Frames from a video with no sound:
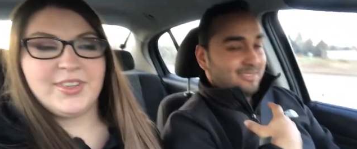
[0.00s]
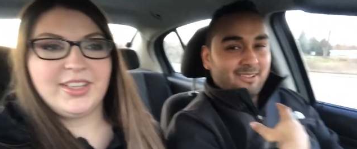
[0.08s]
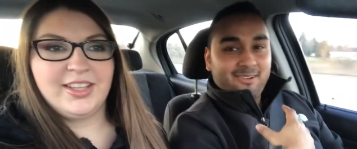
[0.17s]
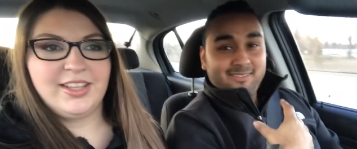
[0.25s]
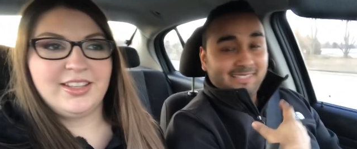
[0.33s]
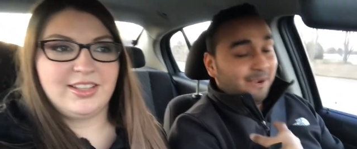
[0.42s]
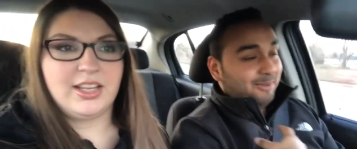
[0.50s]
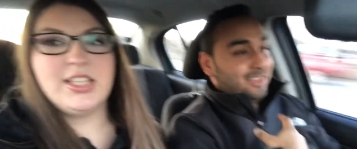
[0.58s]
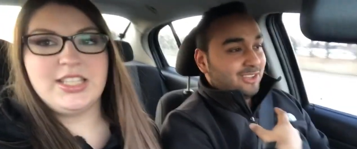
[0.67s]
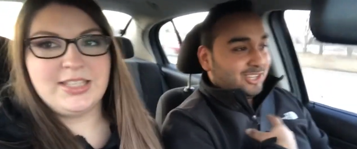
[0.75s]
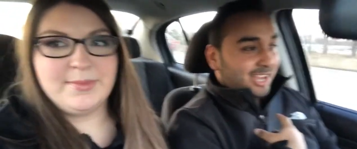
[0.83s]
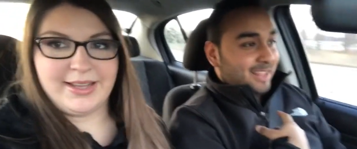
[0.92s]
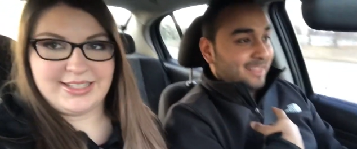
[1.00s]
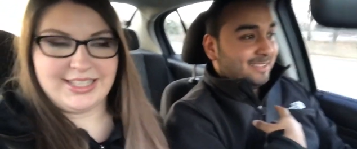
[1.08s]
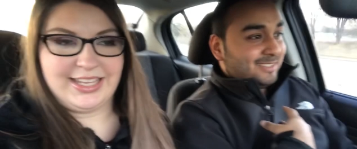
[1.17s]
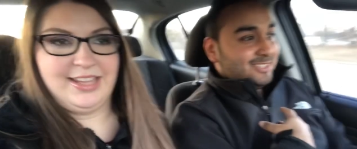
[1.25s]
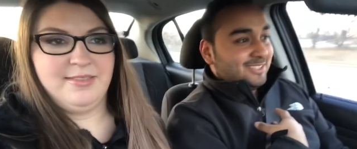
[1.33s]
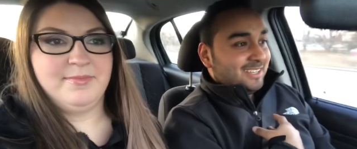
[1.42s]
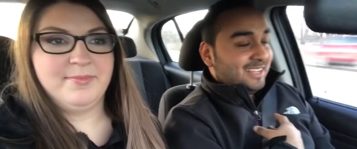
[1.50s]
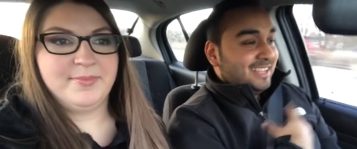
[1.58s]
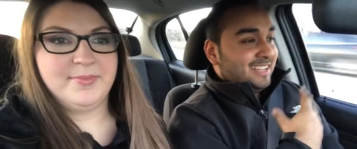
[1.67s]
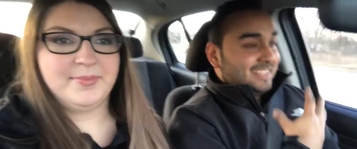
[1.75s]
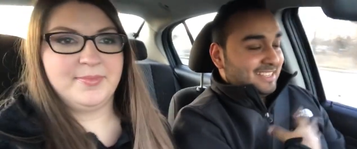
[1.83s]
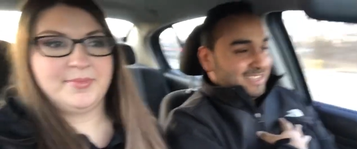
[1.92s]
Speaker 1: so it's not really a challenge.
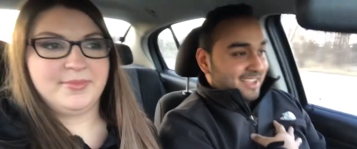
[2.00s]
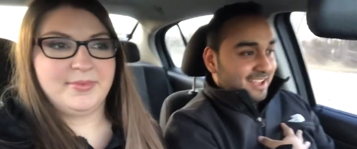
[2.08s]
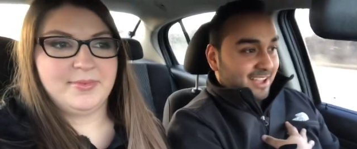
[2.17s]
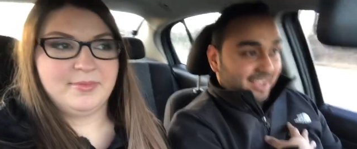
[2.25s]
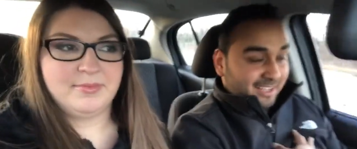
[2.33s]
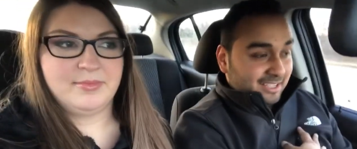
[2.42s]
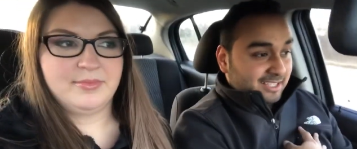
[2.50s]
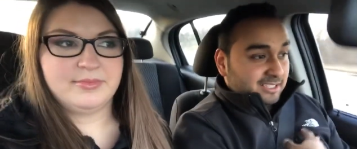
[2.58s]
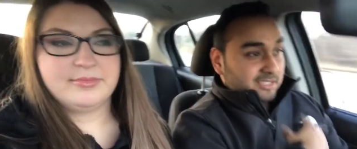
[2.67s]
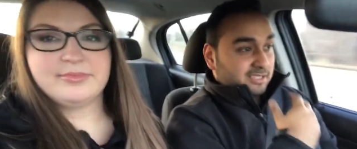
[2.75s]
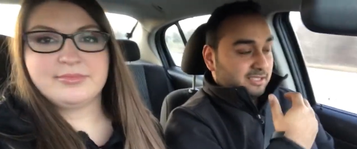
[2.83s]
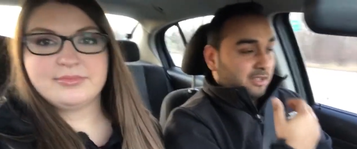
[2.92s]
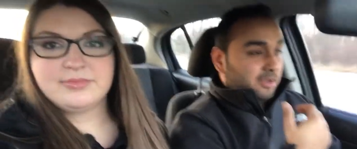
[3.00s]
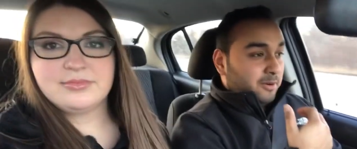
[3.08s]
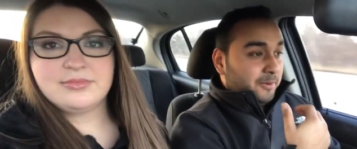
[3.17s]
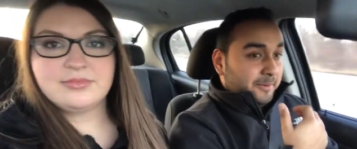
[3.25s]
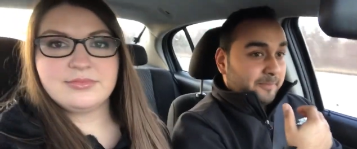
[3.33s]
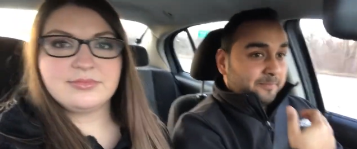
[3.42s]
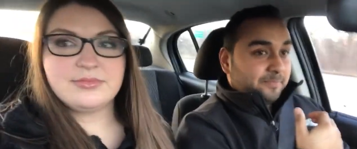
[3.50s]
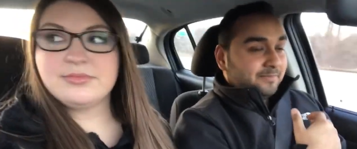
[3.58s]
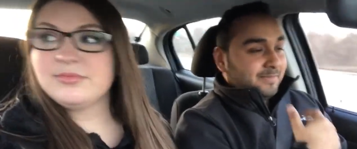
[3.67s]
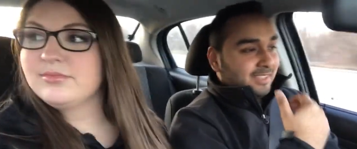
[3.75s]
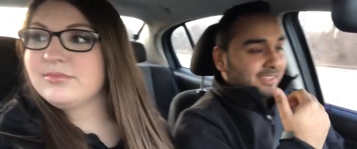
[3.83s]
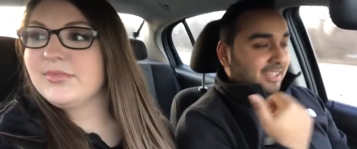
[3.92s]
Mexican. Yeah, so
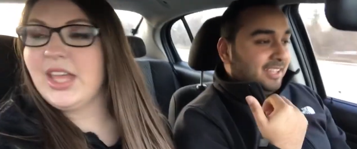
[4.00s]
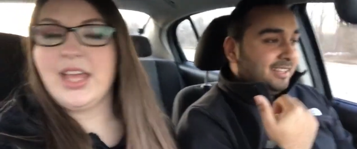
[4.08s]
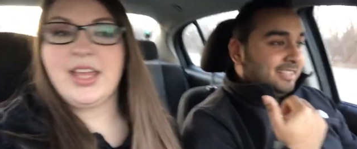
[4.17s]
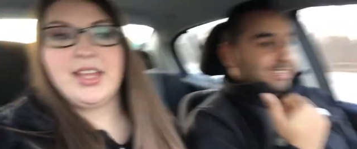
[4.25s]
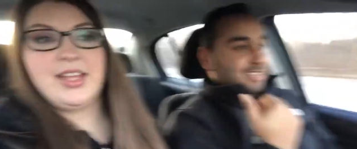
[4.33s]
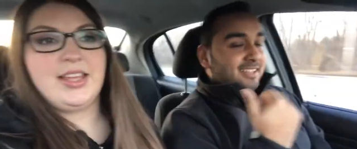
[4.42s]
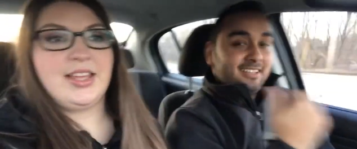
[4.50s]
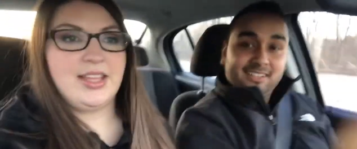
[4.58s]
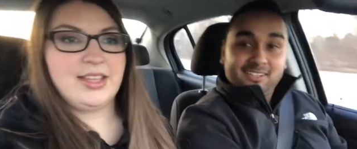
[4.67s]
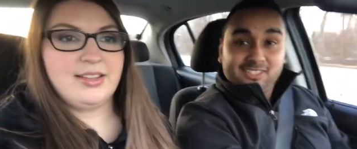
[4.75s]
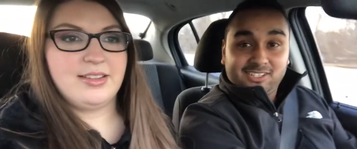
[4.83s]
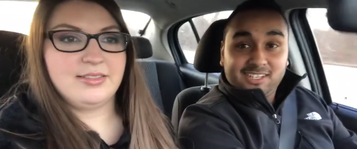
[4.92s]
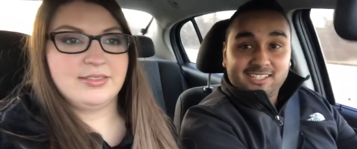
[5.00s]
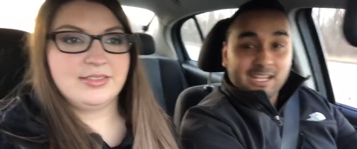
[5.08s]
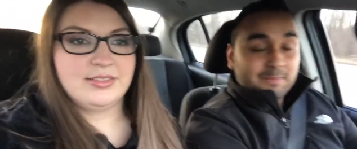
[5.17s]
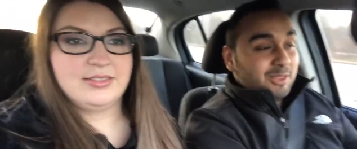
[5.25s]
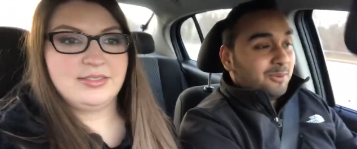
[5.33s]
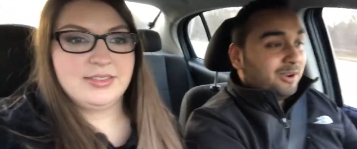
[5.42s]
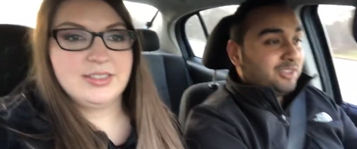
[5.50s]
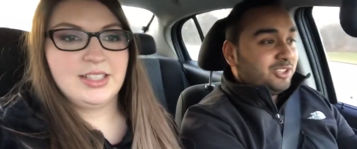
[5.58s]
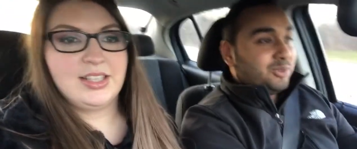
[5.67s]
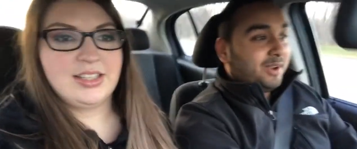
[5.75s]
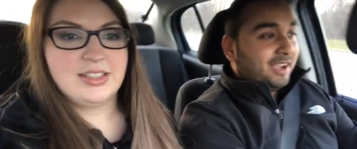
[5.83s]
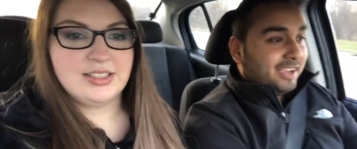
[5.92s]
Hayley, she's gonna be the one
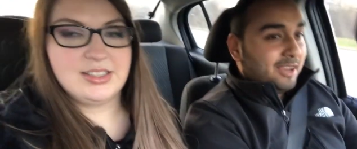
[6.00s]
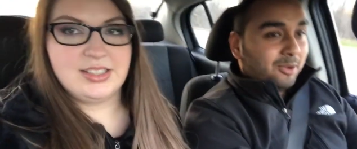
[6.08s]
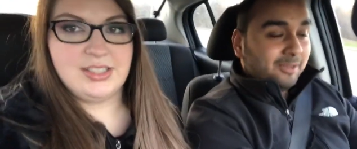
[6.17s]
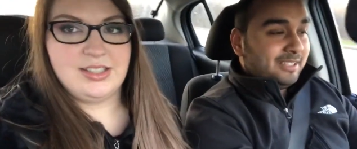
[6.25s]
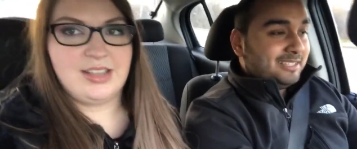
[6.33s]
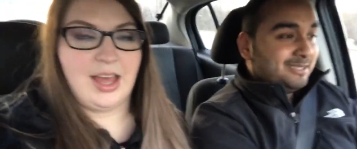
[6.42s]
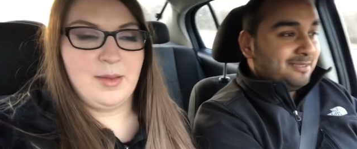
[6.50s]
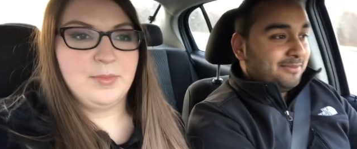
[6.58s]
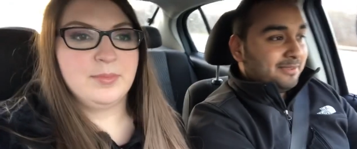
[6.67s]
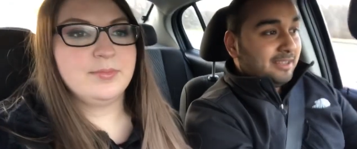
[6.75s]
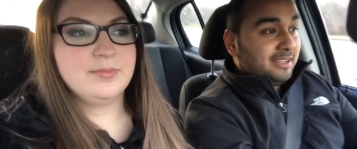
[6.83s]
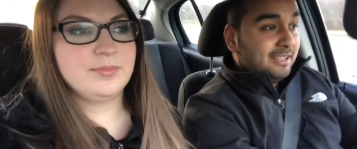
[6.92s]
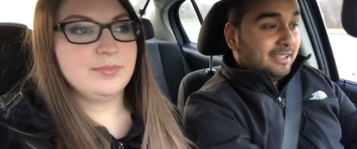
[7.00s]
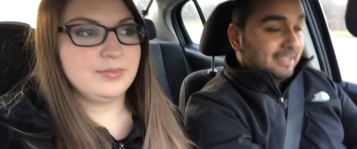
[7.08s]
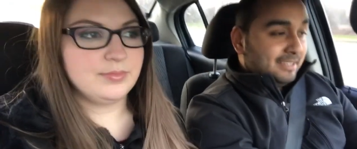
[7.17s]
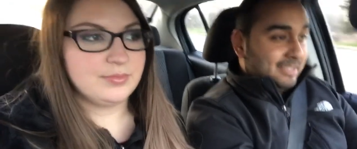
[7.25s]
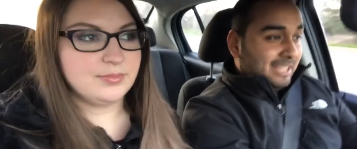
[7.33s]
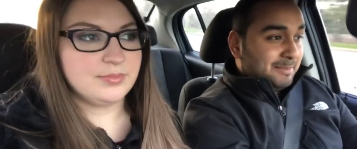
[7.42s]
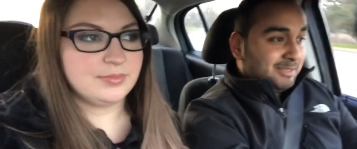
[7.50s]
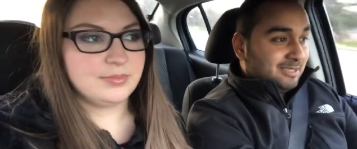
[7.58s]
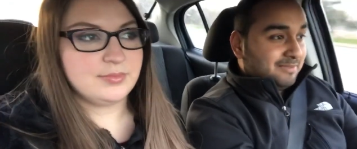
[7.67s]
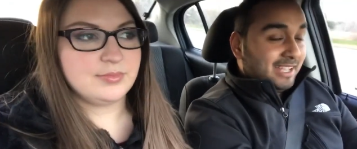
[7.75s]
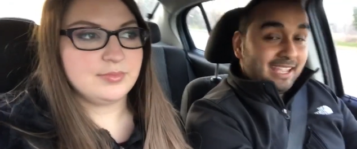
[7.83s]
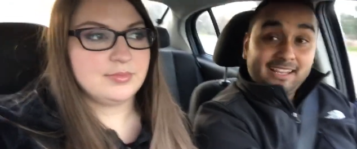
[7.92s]
trying all these yeah. different types
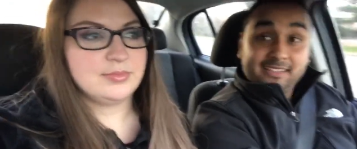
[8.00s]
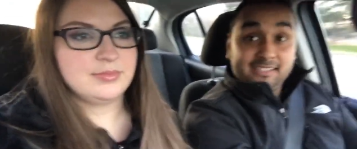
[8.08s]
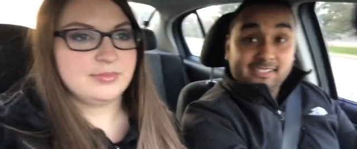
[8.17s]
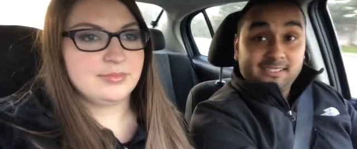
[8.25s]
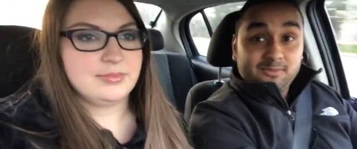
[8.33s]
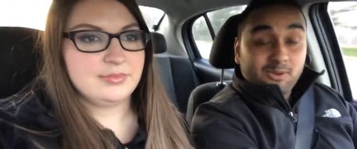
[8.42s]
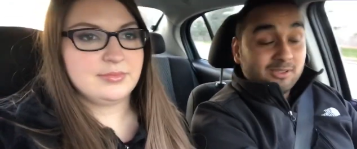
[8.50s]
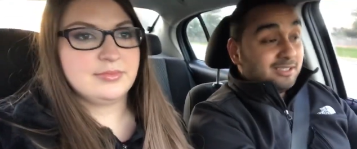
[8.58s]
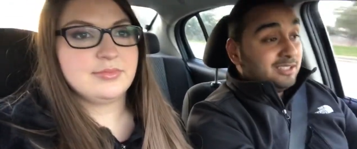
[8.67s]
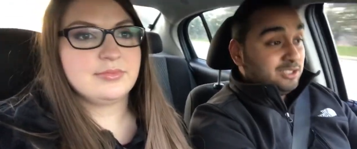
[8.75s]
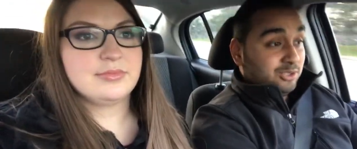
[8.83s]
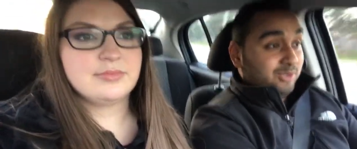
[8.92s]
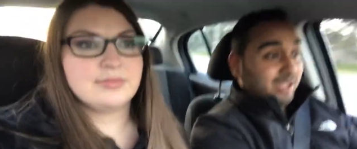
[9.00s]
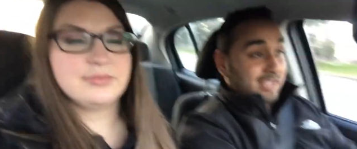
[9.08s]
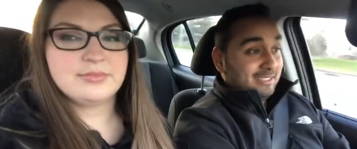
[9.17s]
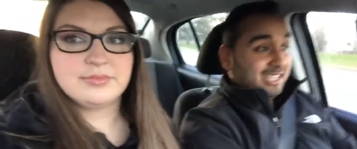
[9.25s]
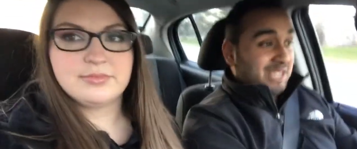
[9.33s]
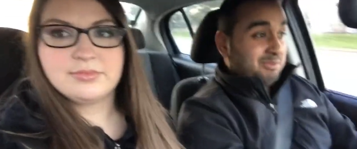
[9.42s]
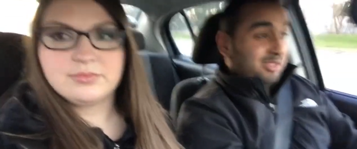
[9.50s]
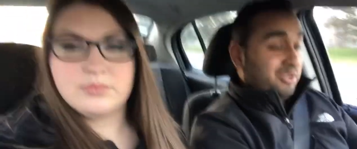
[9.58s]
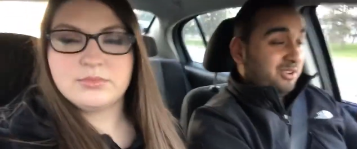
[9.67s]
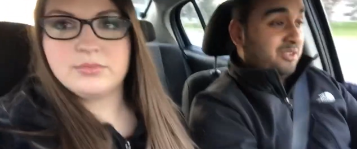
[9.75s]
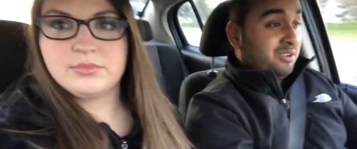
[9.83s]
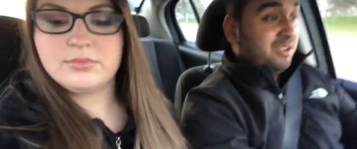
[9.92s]
of candies. The most you got to say
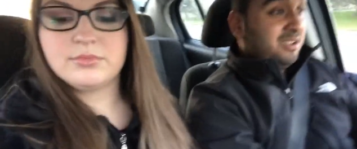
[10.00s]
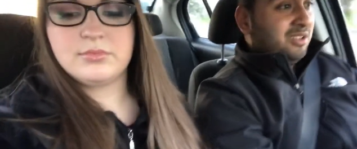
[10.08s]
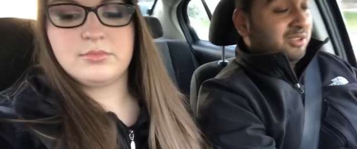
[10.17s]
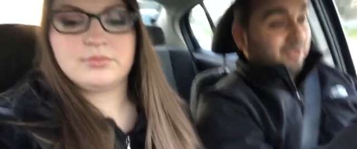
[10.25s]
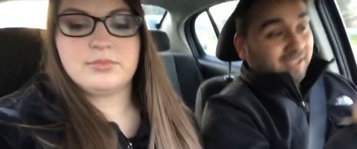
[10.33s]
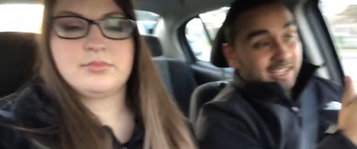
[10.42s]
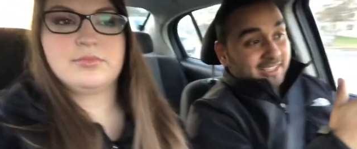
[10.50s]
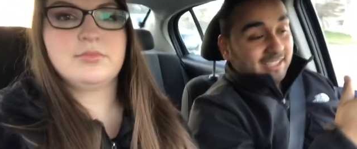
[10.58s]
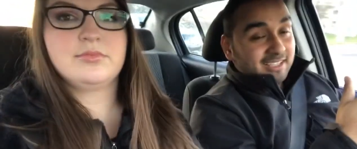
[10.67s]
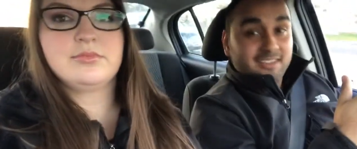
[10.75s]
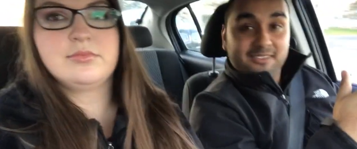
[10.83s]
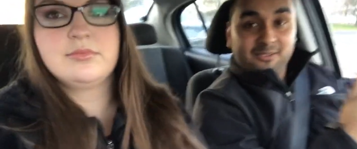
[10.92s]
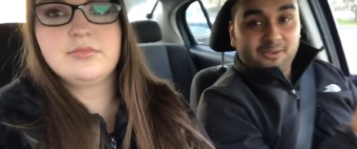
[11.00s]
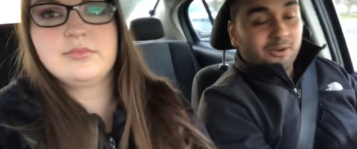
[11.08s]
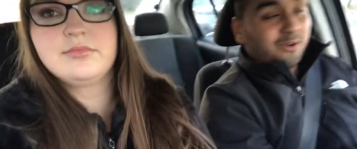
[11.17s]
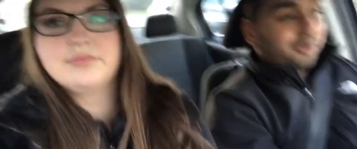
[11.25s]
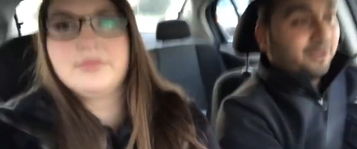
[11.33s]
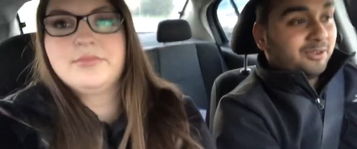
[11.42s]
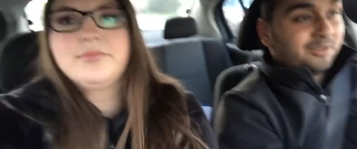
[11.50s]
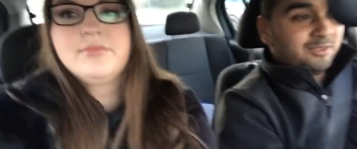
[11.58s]
whether you like it or